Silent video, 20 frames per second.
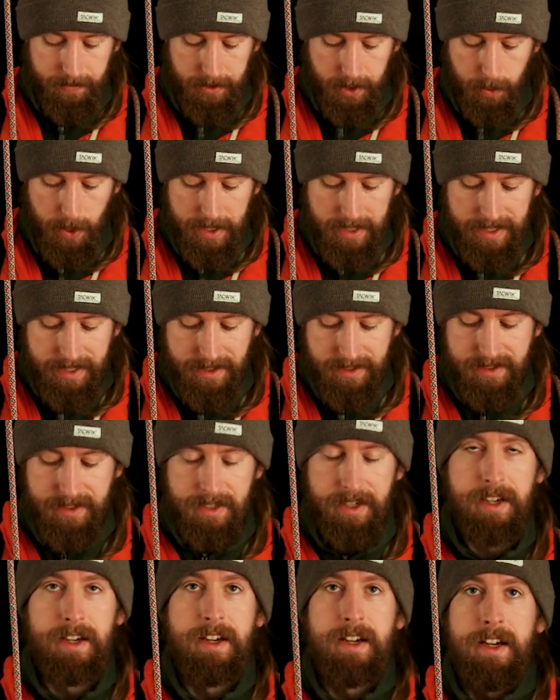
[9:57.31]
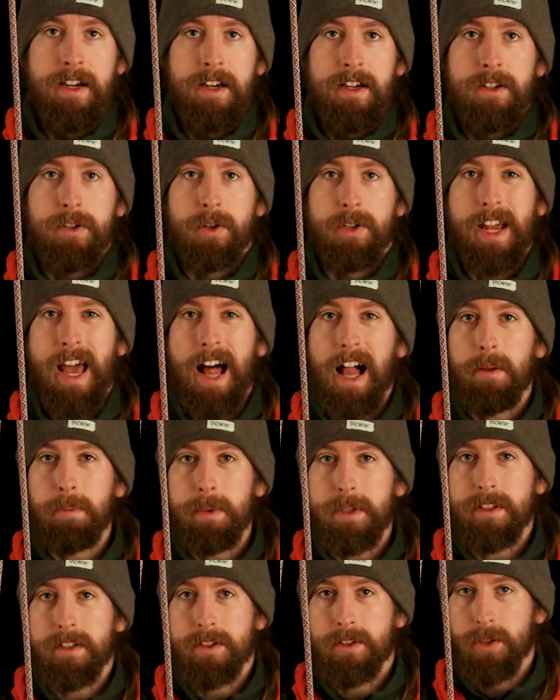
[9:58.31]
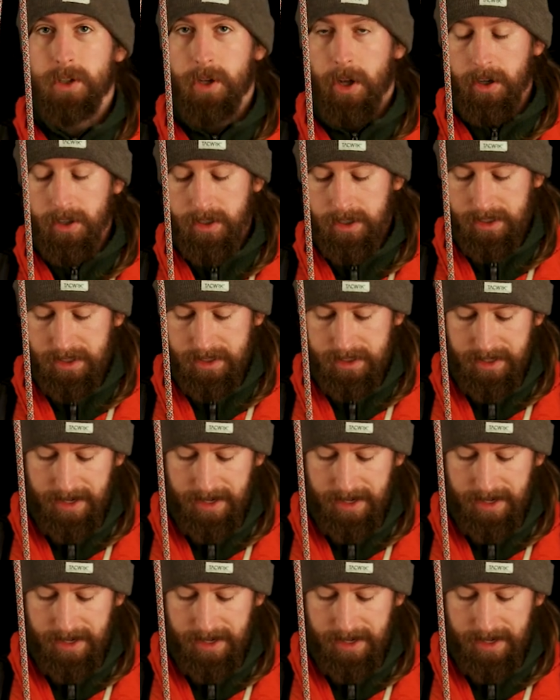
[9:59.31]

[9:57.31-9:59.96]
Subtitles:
quick links could help it to lock.